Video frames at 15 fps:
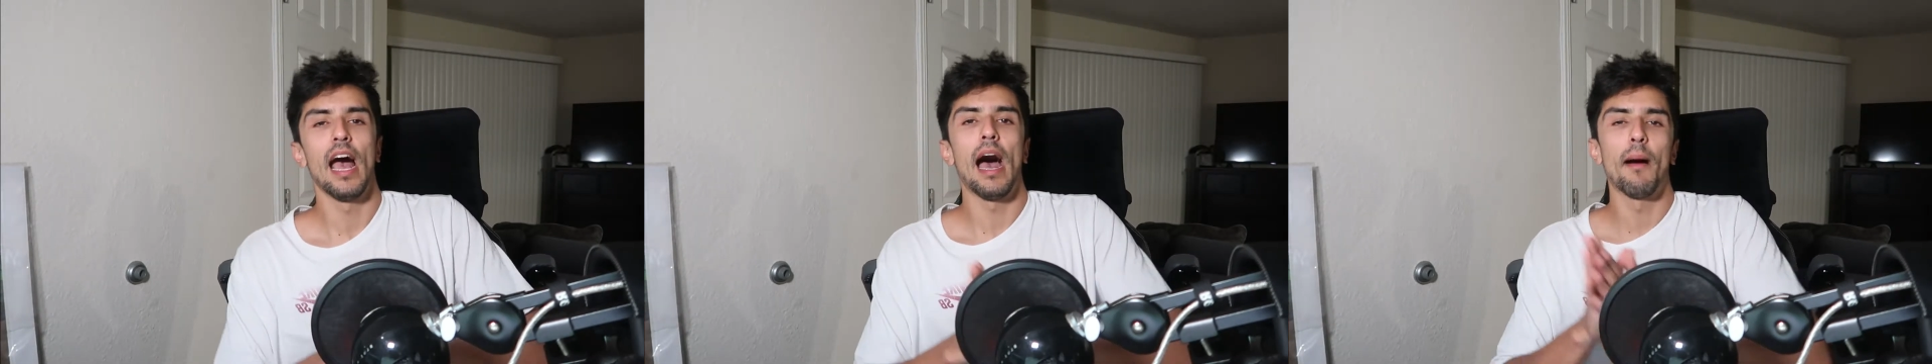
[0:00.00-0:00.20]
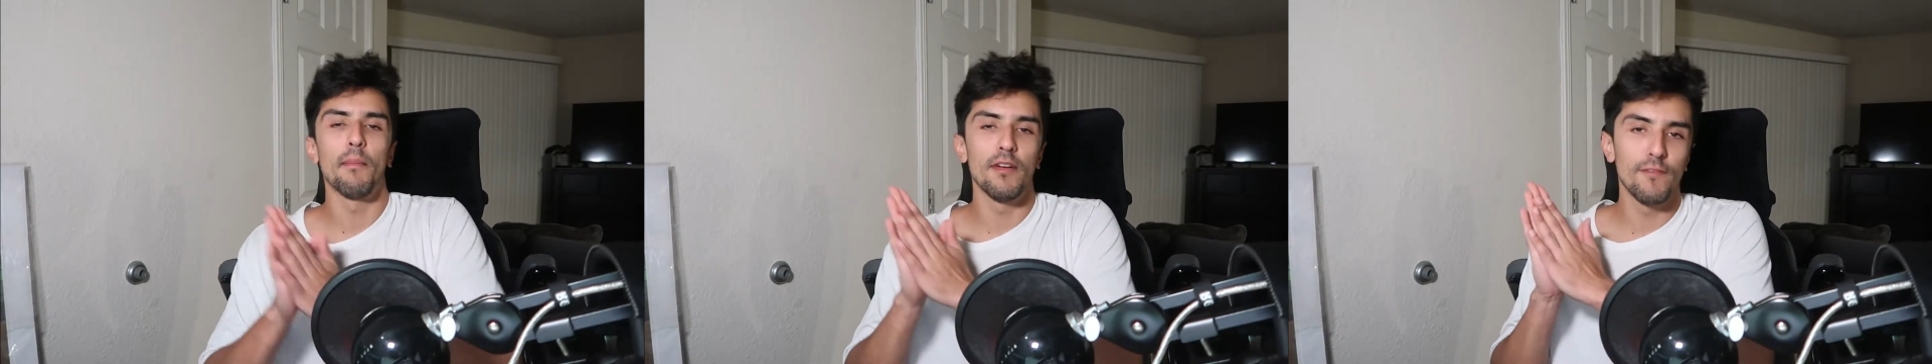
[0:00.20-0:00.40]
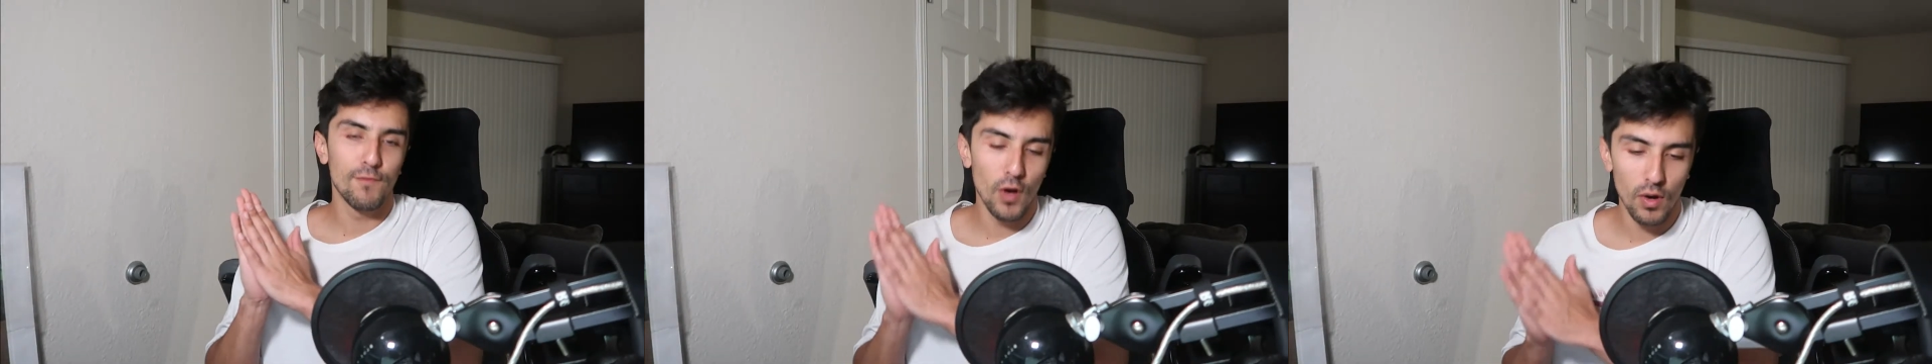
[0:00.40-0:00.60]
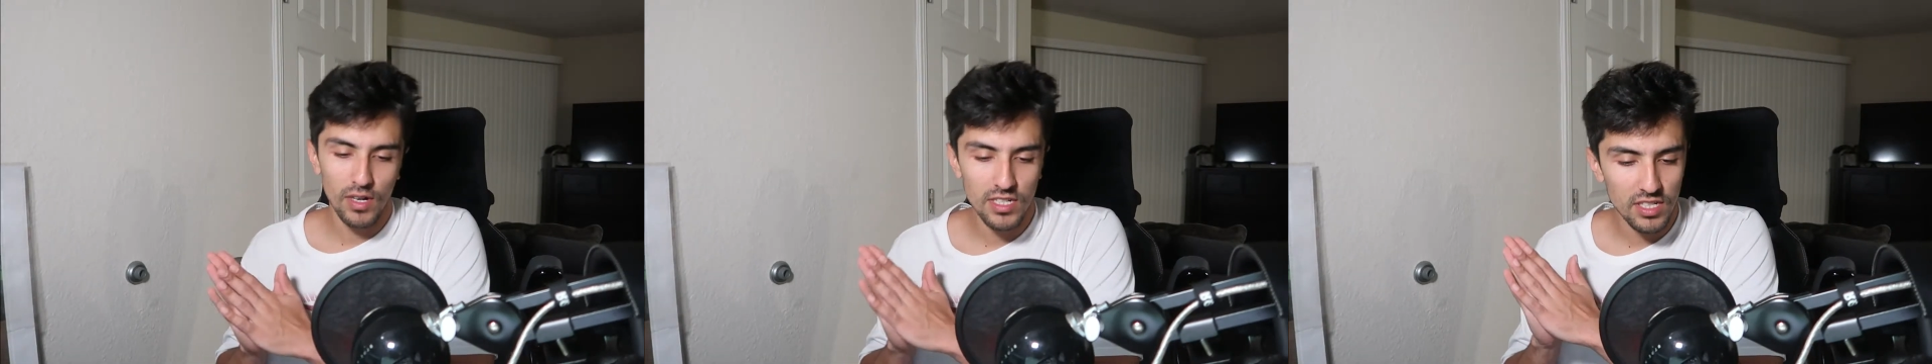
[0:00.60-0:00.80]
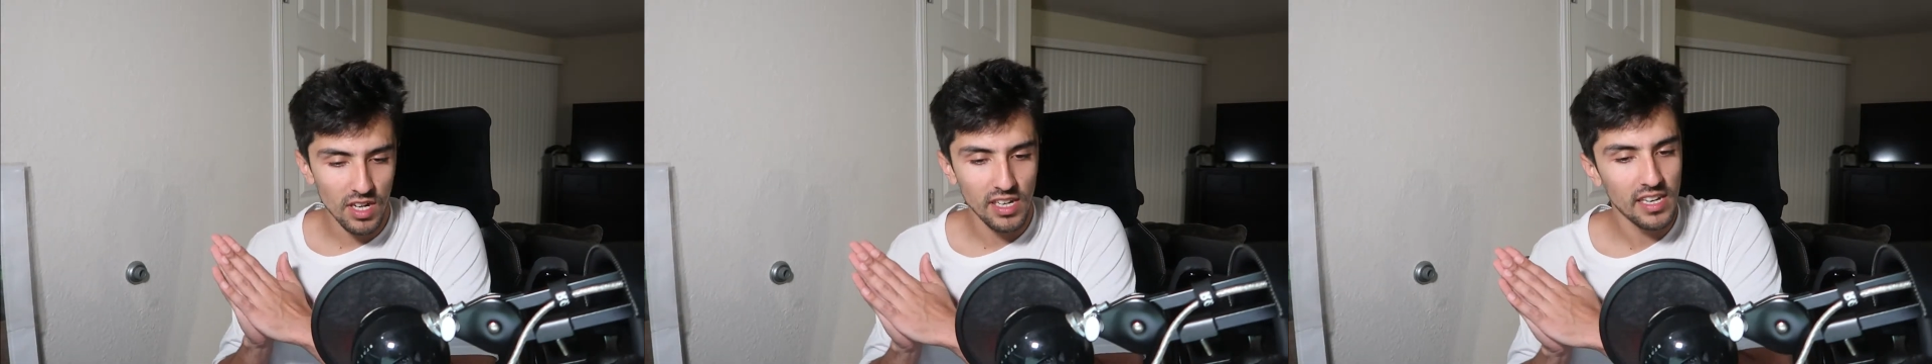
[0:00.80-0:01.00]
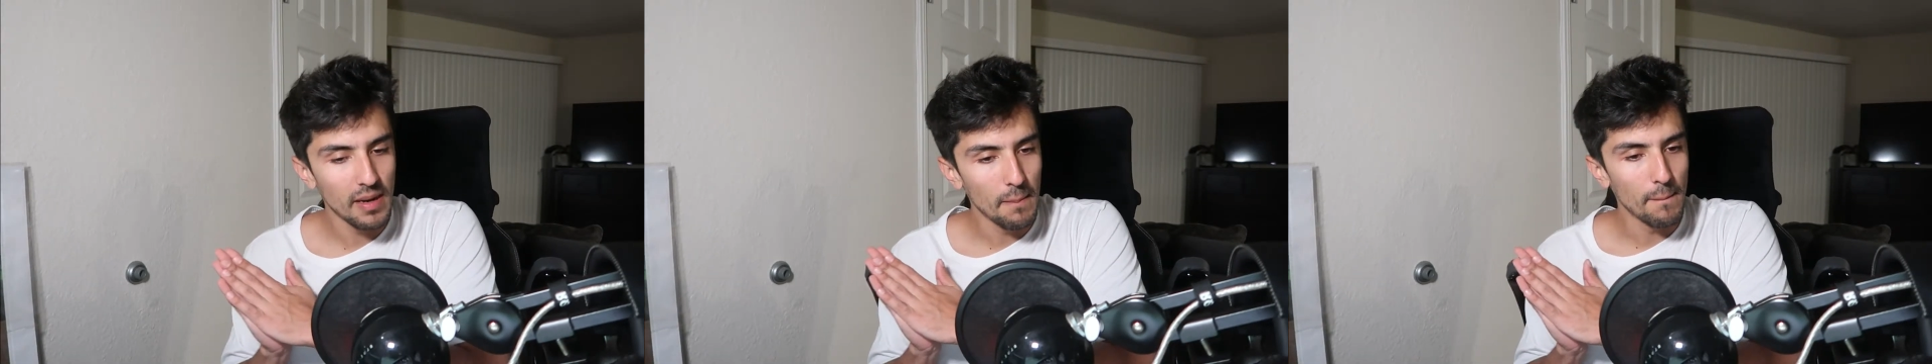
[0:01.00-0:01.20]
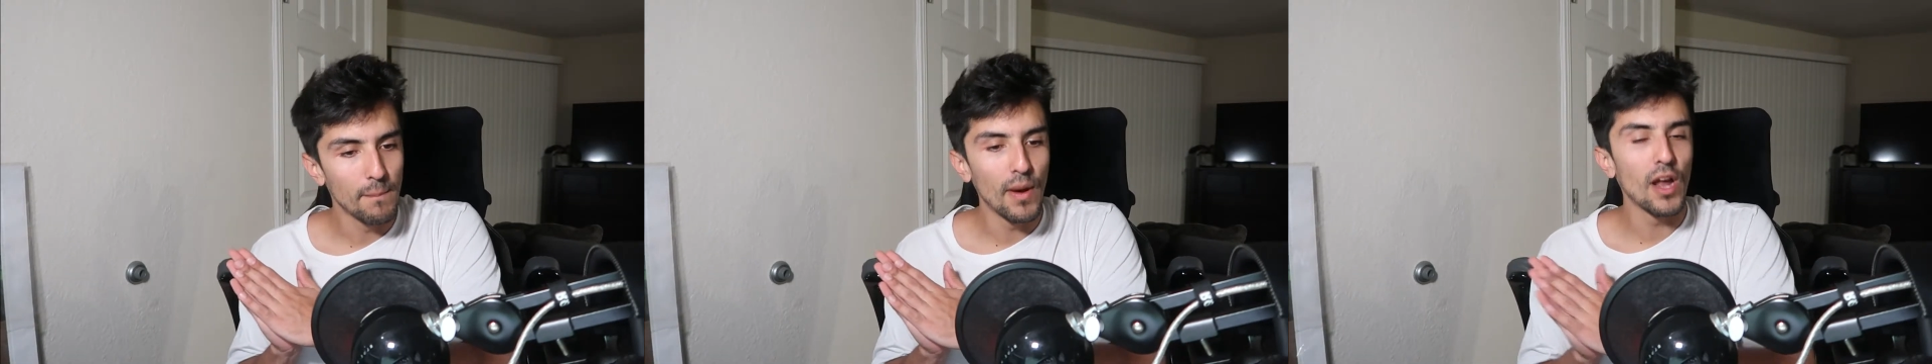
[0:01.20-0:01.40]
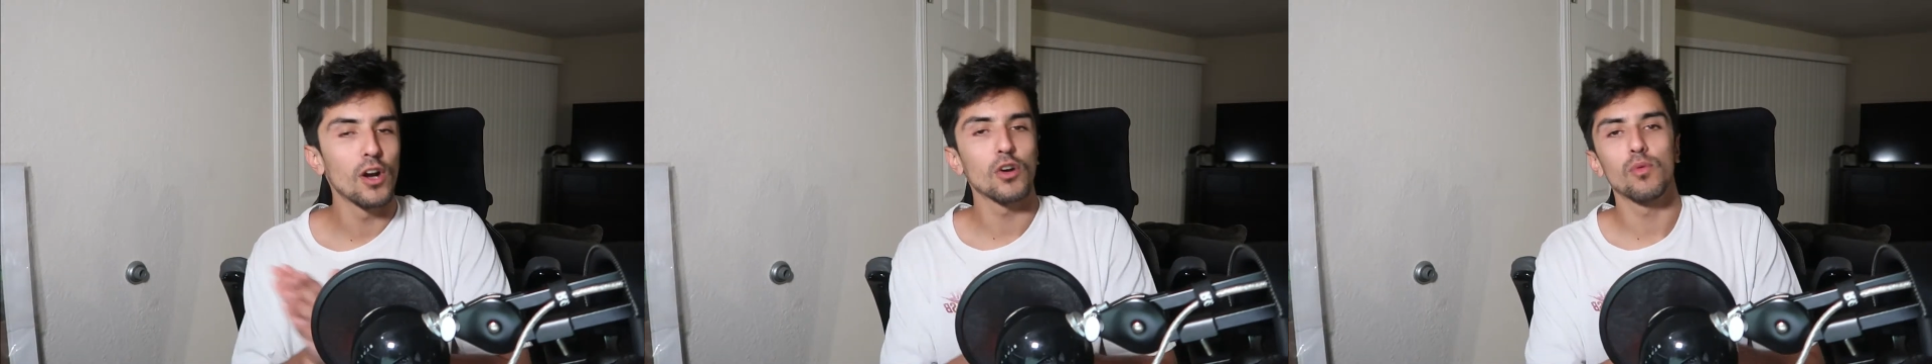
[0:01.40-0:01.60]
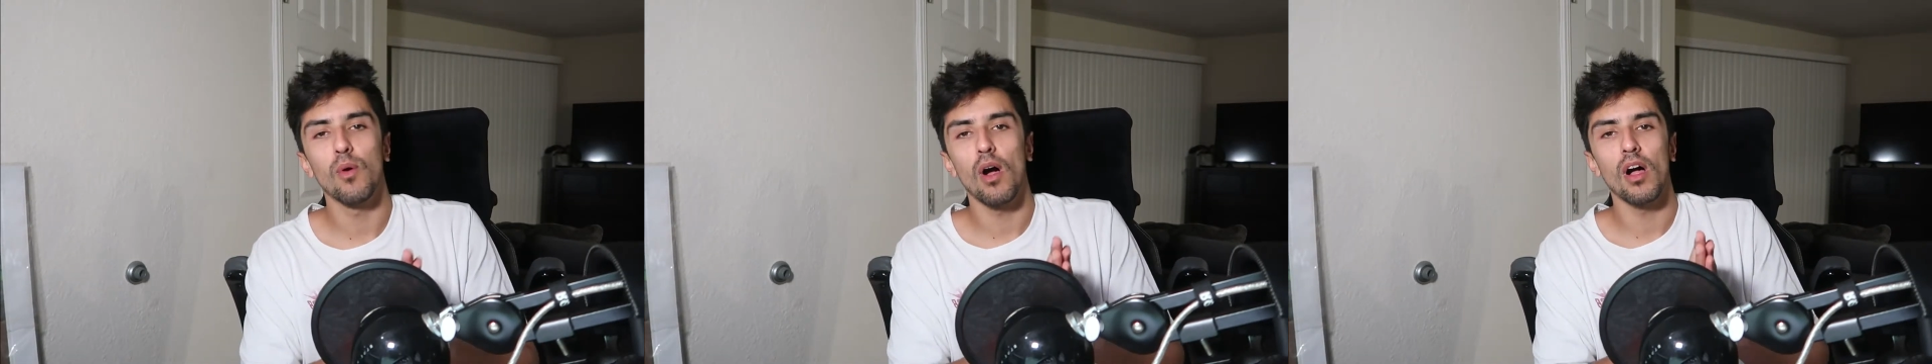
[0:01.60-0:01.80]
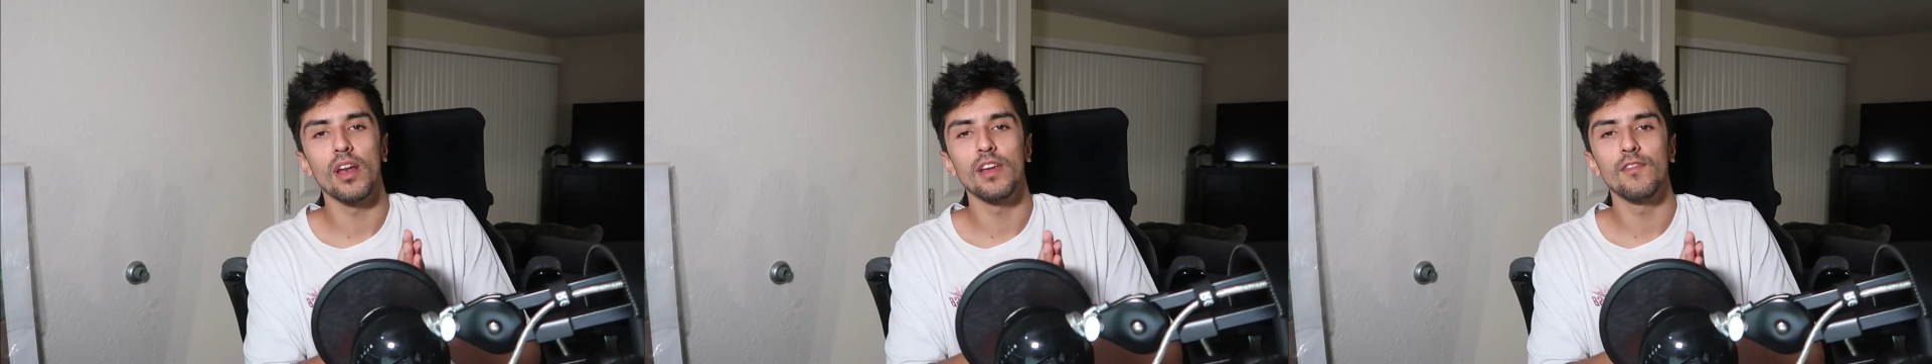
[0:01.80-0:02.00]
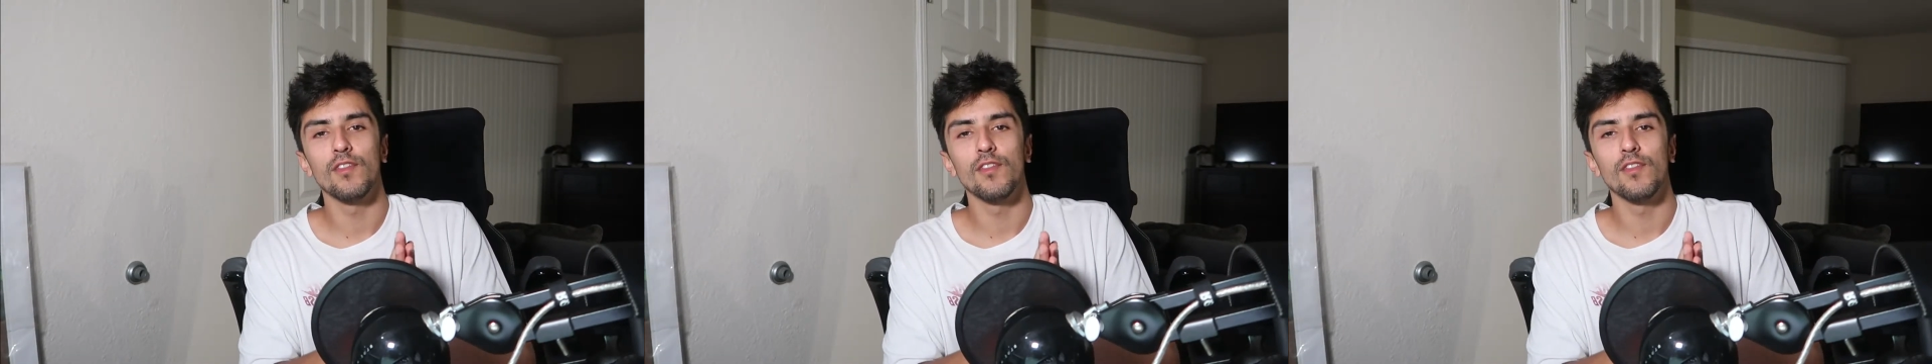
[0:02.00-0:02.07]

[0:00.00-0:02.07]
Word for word: I'm going to focus on getting better quality